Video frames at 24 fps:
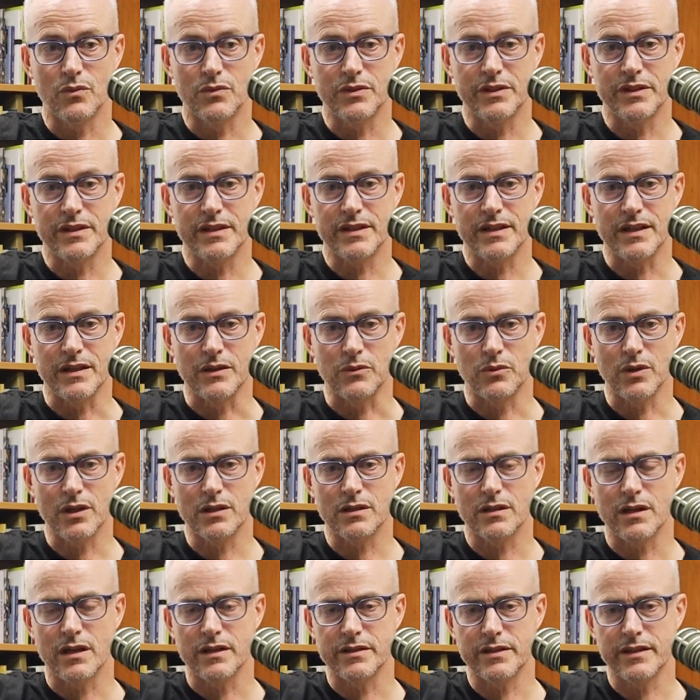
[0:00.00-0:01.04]
Yeah,
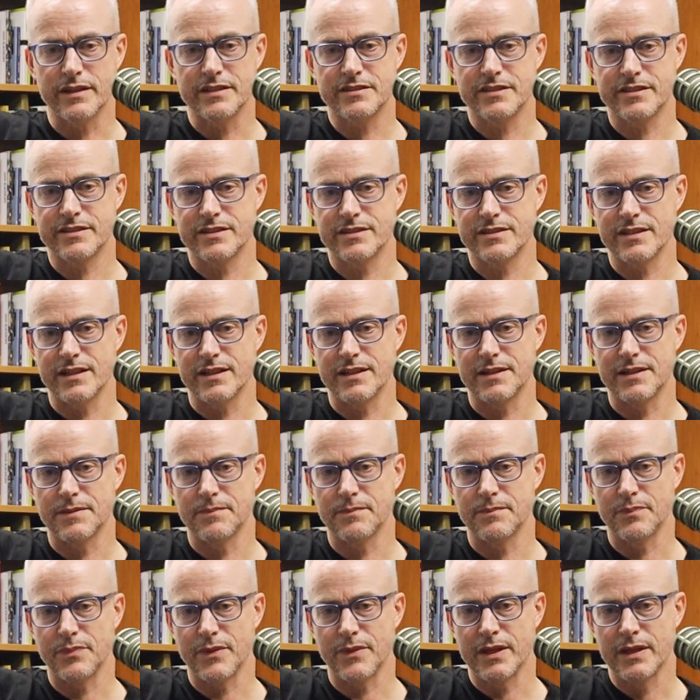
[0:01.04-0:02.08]
well, it's
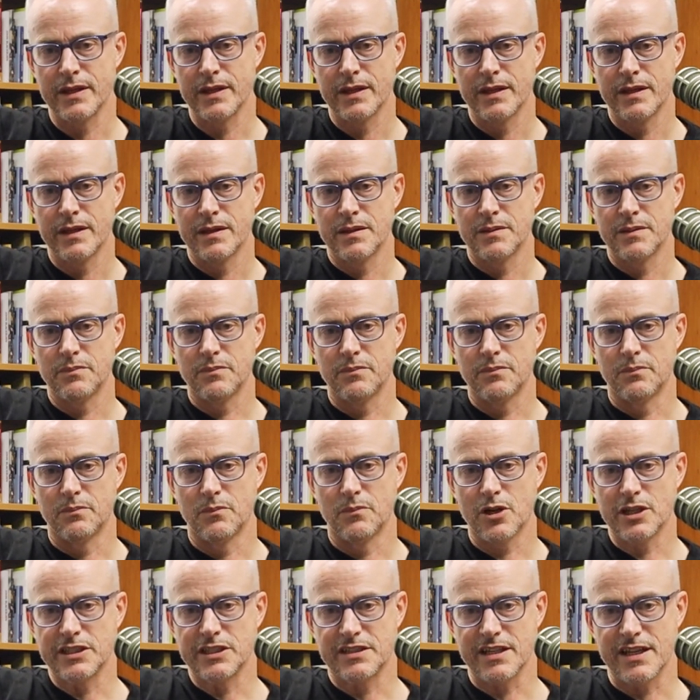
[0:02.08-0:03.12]

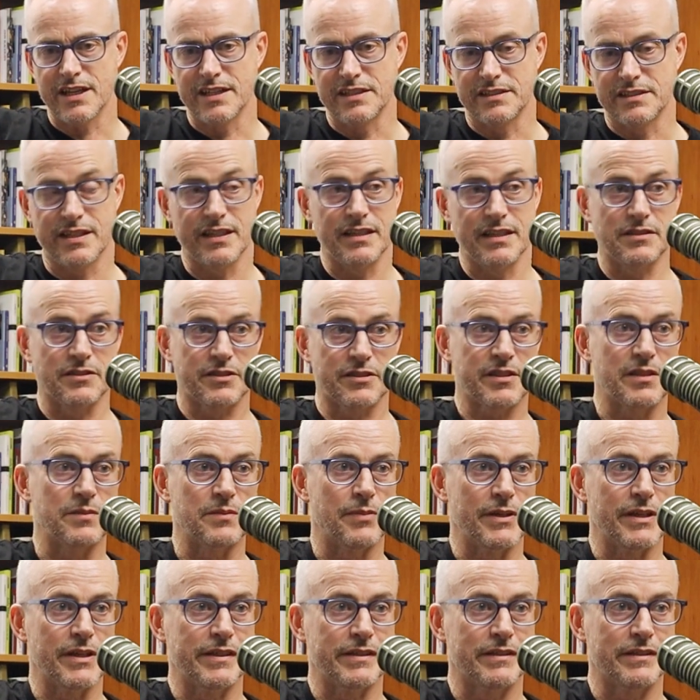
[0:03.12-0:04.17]
my day tends to
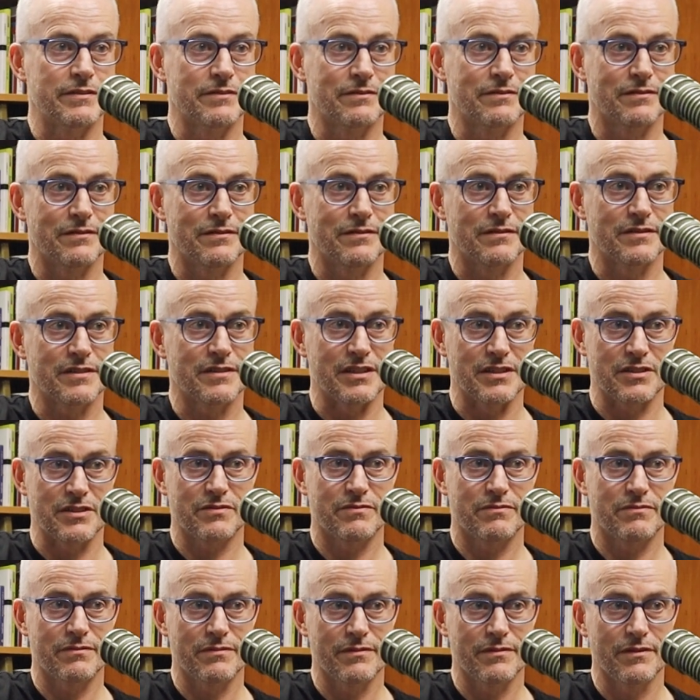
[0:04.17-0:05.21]
be just
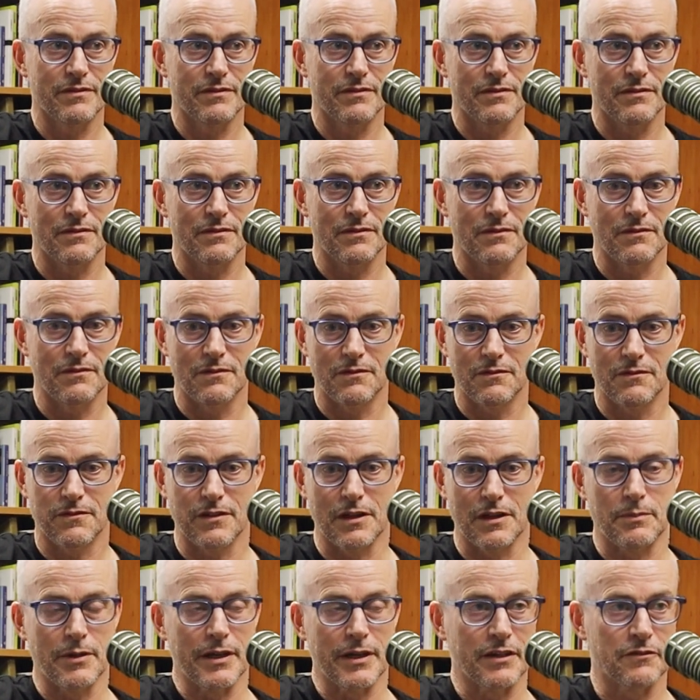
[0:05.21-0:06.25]

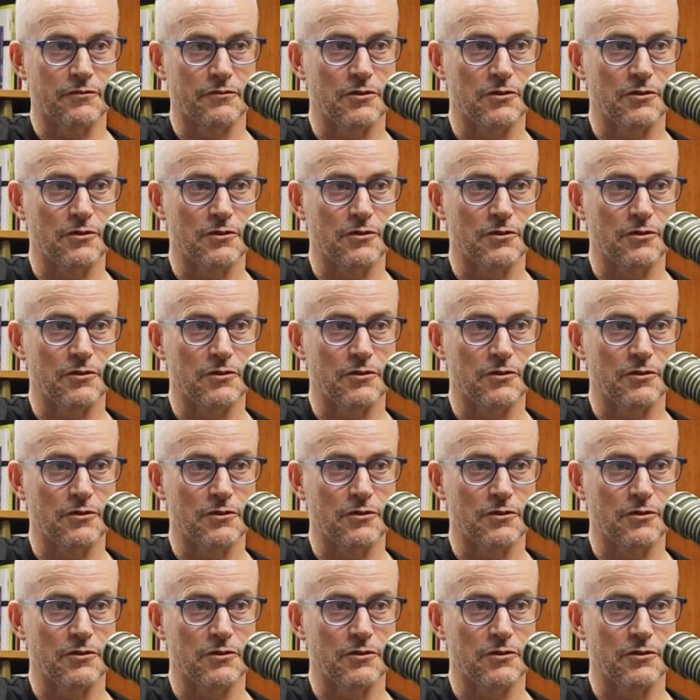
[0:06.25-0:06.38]
flipping